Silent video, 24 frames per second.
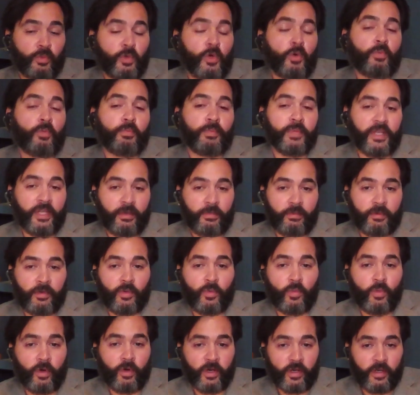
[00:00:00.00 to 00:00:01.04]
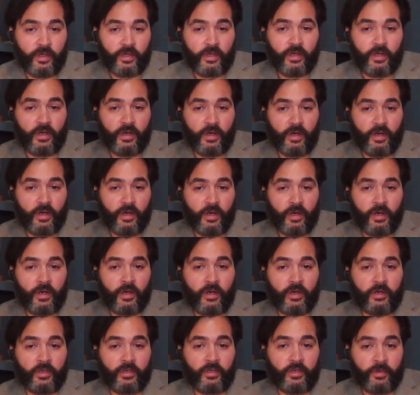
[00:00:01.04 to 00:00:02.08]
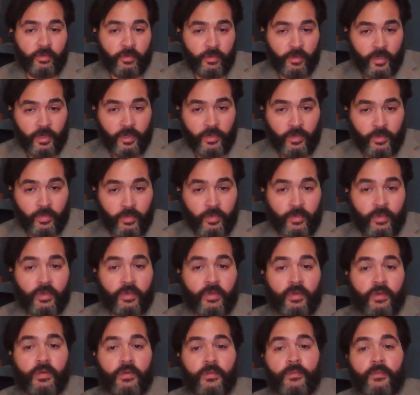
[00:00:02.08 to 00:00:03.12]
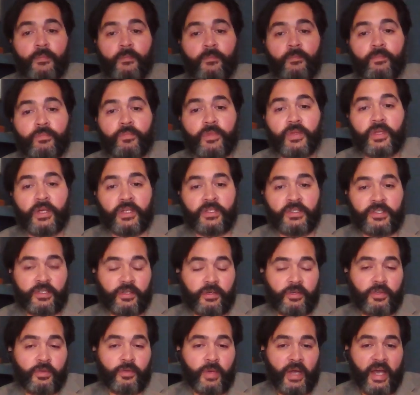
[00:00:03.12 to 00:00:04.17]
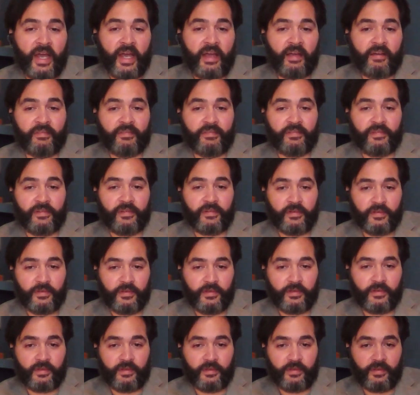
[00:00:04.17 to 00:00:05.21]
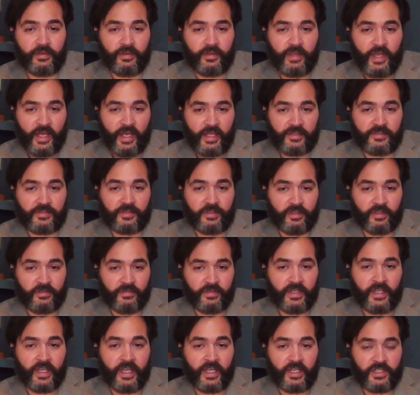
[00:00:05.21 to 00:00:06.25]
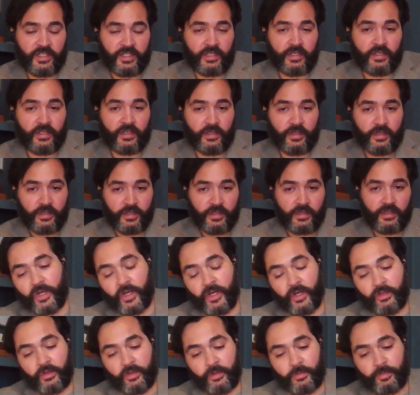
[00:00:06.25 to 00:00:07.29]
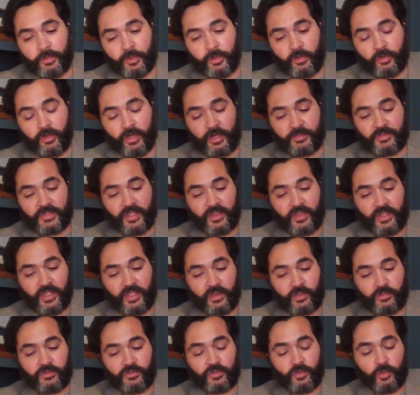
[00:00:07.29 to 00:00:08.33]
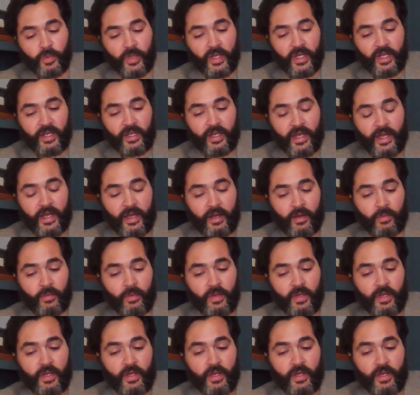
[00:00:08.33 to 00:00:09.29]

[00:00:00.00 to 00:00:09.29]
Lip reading: won't be able to work on your own until you have that certification. Other programs, I think there's a way now